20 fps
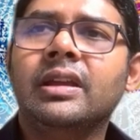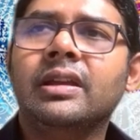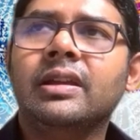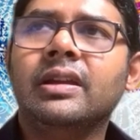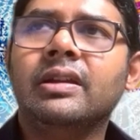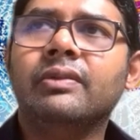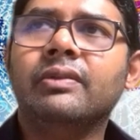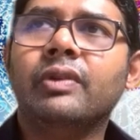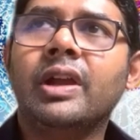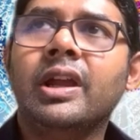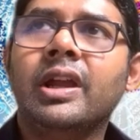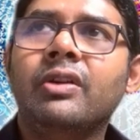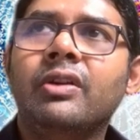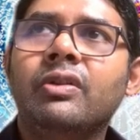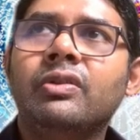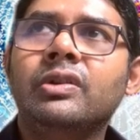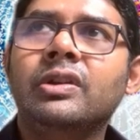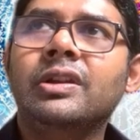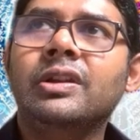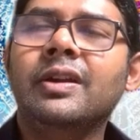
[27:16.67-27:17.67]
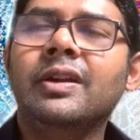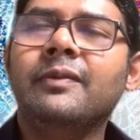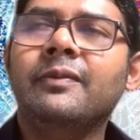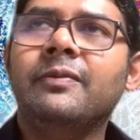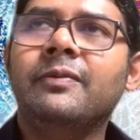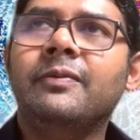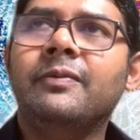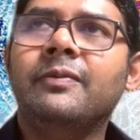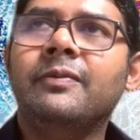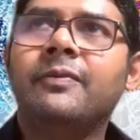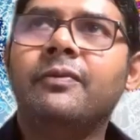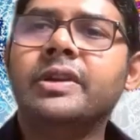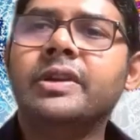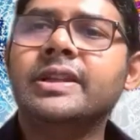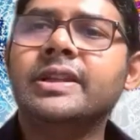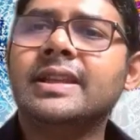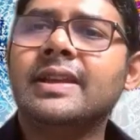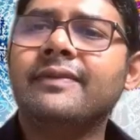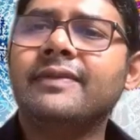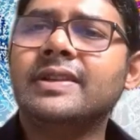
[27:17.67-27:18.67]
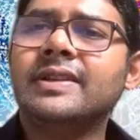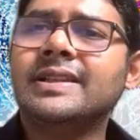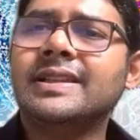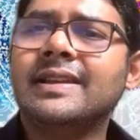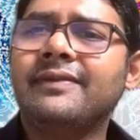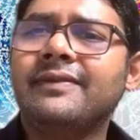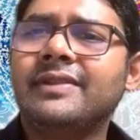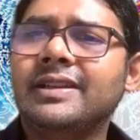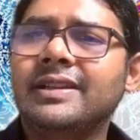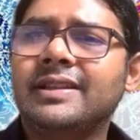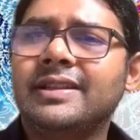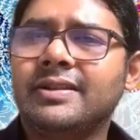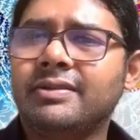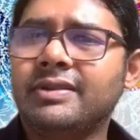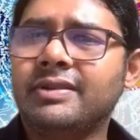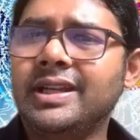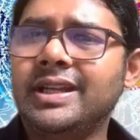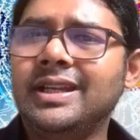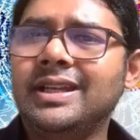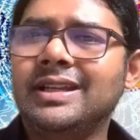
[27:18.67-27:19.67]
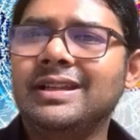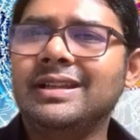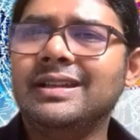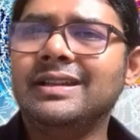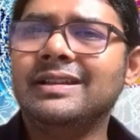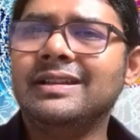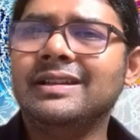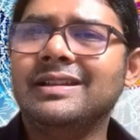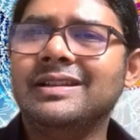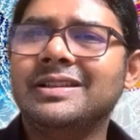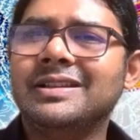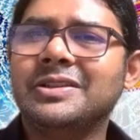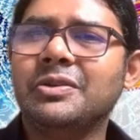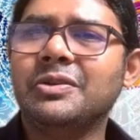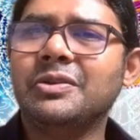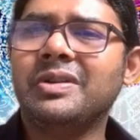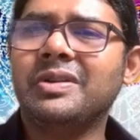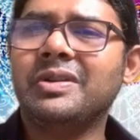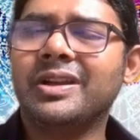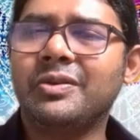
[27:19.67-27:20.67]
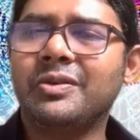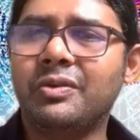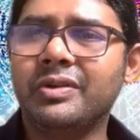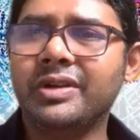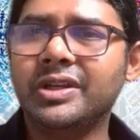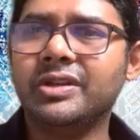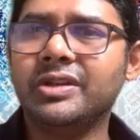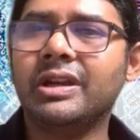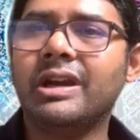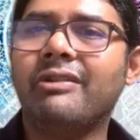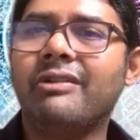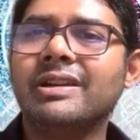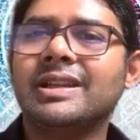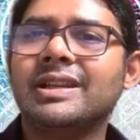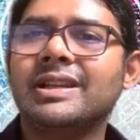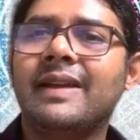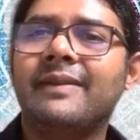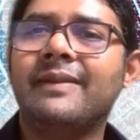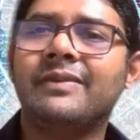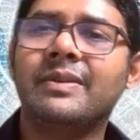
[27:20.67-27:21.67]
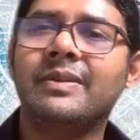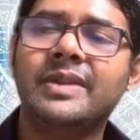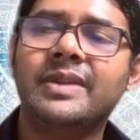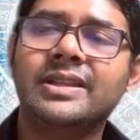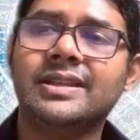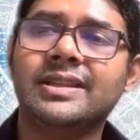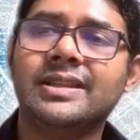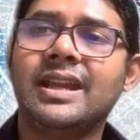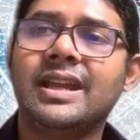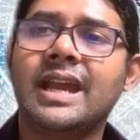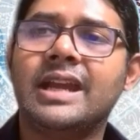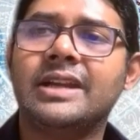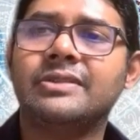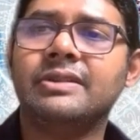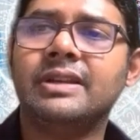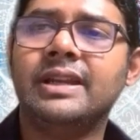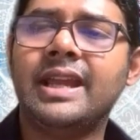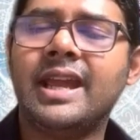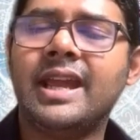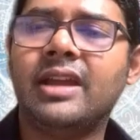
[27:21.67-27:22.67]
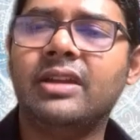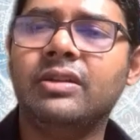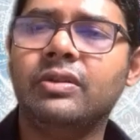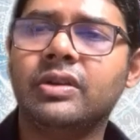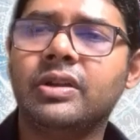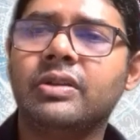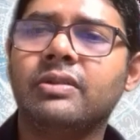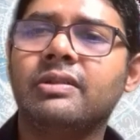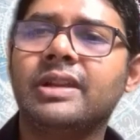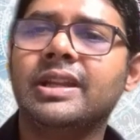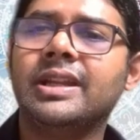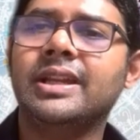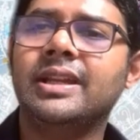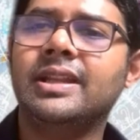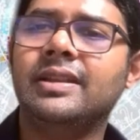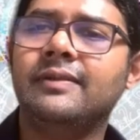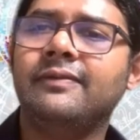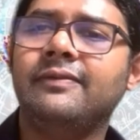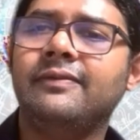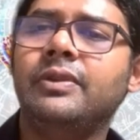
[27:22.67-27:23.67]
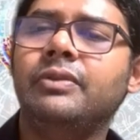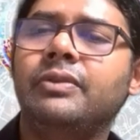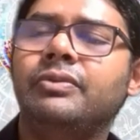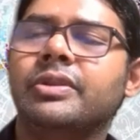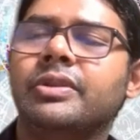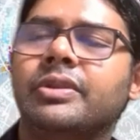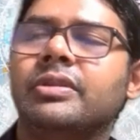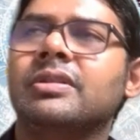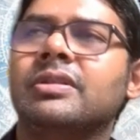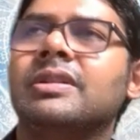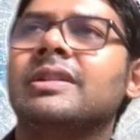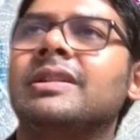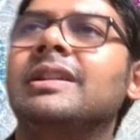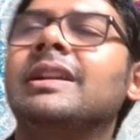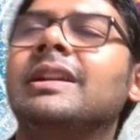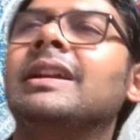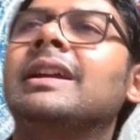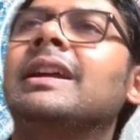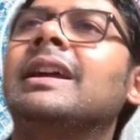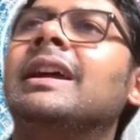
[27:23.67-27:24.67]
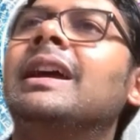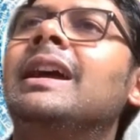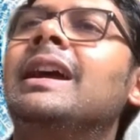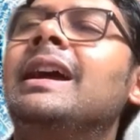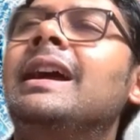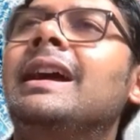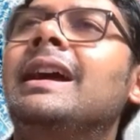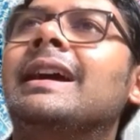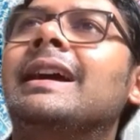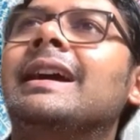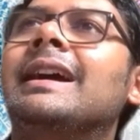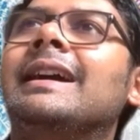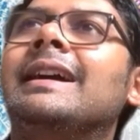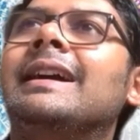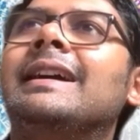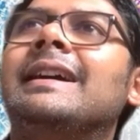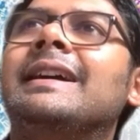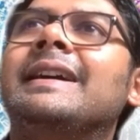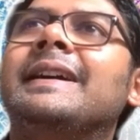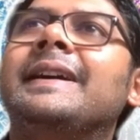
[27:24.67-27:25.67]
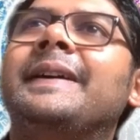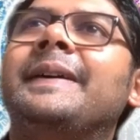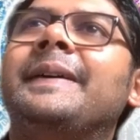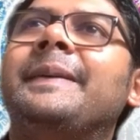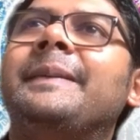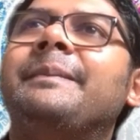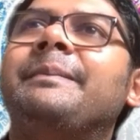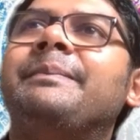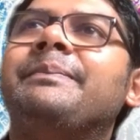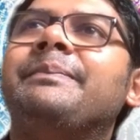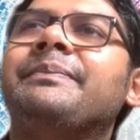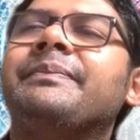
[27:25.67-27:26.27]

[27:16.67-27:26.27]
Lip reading: around 4773. So according to our time frame, it's actually occurring in the future. So